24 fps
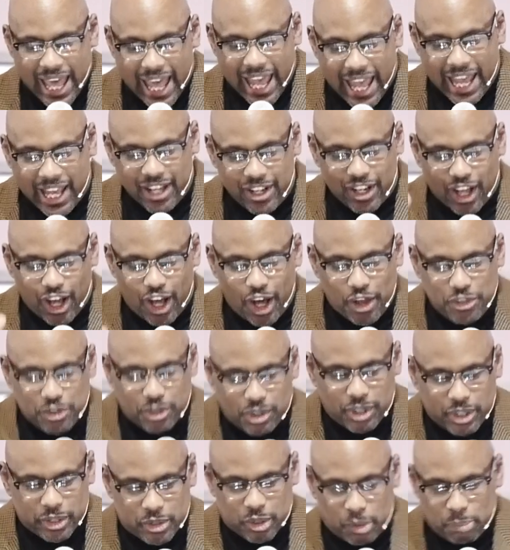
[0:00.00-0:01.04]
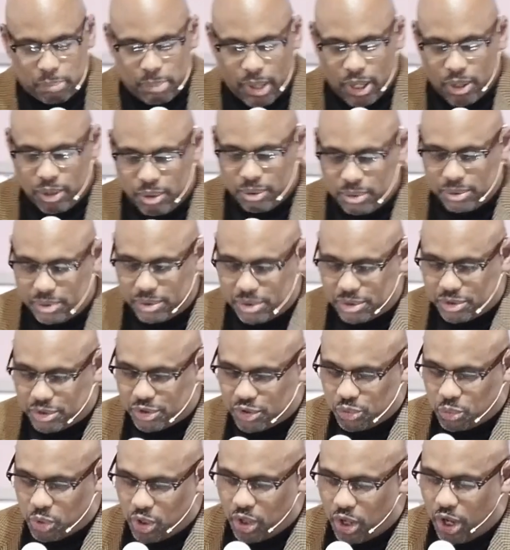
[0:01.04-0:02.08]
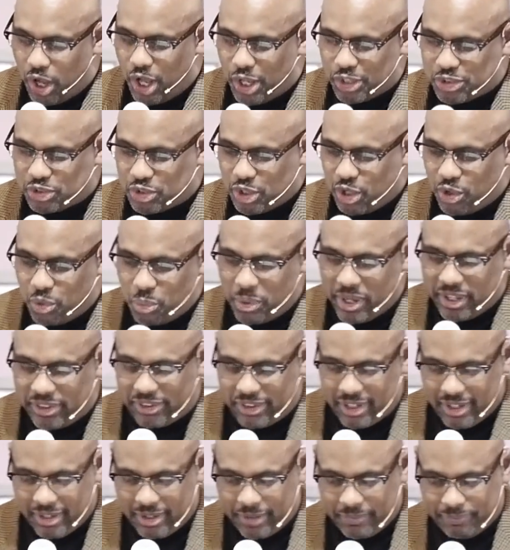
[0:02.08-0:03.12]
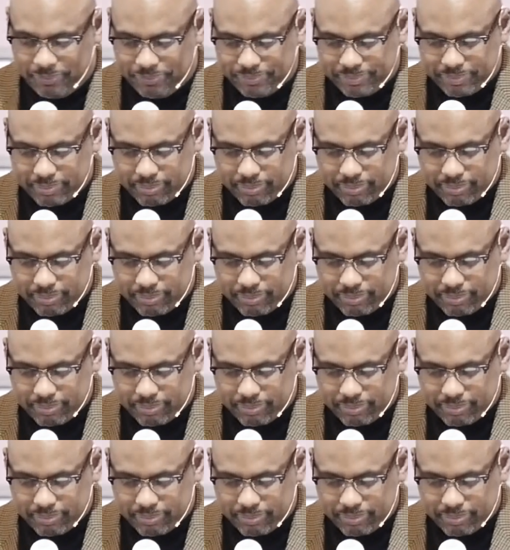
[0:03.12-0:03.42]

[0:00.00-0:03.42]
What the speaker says: And other little boats were also with him.